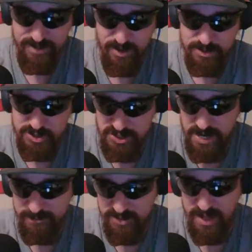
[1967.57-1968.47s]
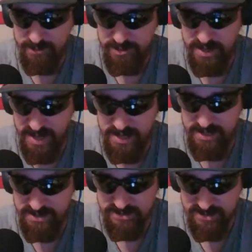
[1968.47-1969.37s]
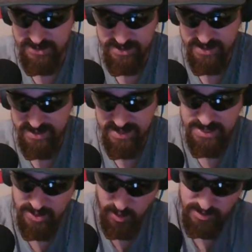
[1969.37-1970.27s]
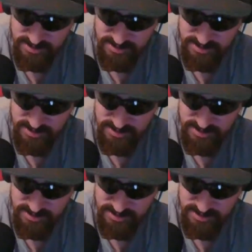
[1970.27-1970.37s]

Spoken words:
are shaped like bananas. That's all he's